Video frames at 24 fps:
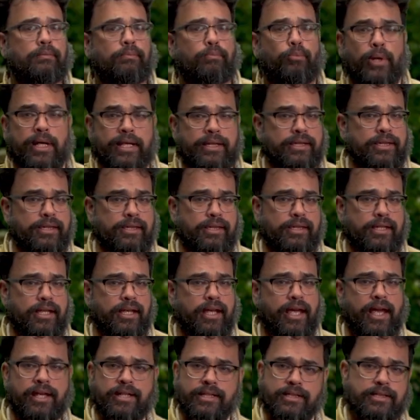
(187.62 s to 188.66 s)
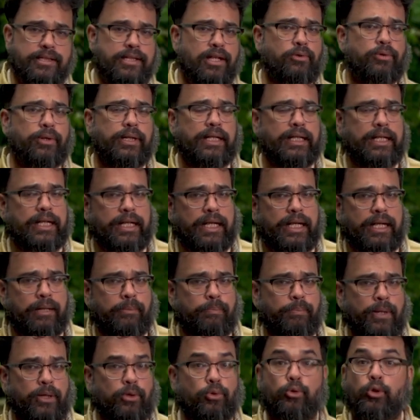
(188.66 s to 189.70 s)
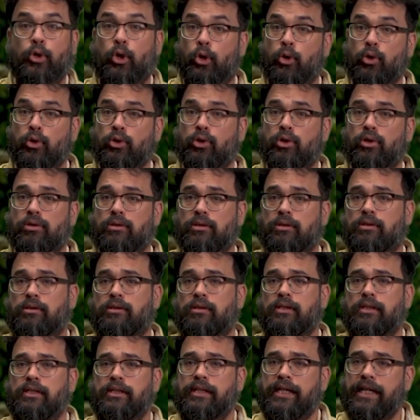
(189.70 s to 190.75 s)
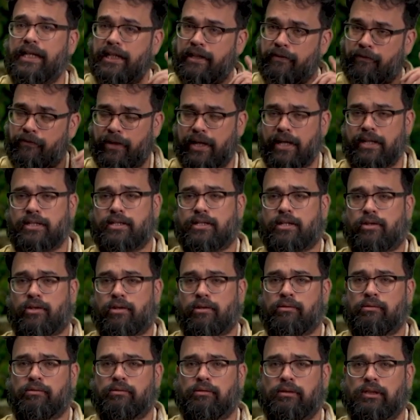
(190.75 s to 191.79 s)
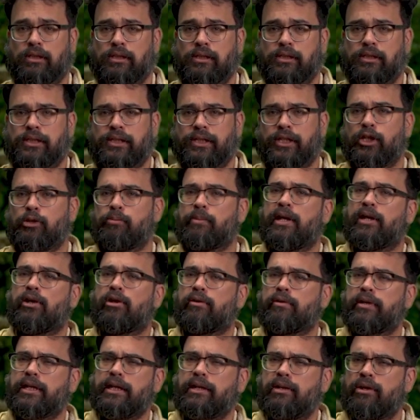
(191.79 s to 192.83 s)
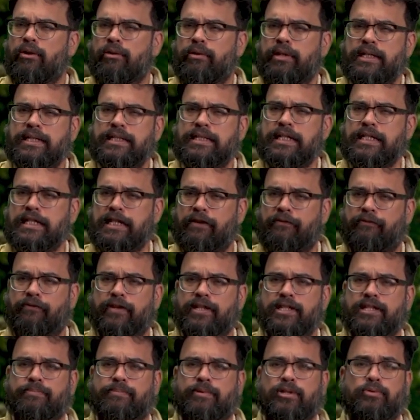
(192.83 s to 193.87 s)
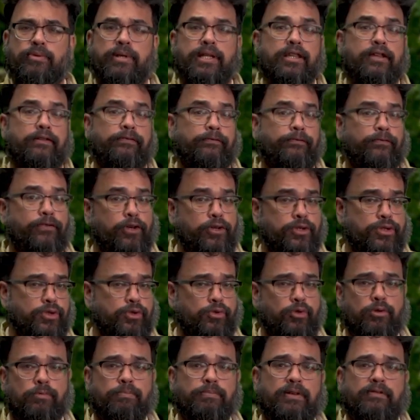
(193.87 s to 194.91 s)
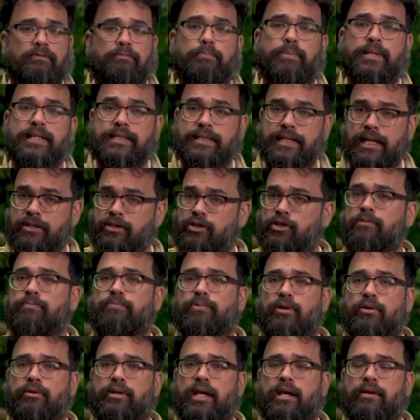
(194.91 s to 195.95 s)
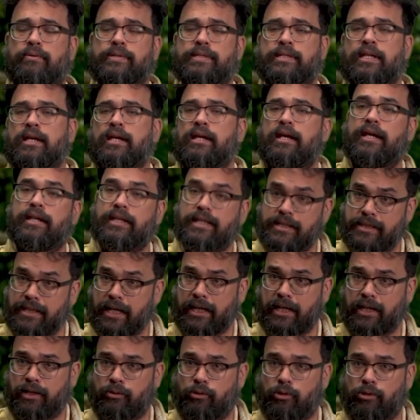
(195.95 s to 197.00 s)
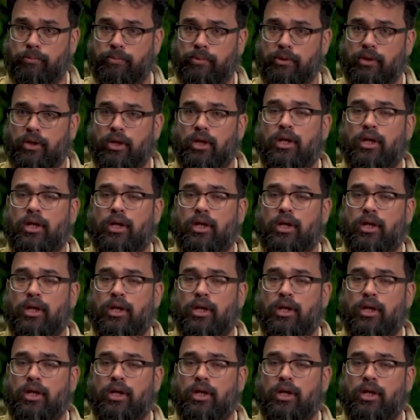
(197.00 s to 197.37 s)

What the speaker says: Buenti esta un li'i par un hunguk y diferencia, no? You may already notice the difference between the first group of possessor pronouns and the second group.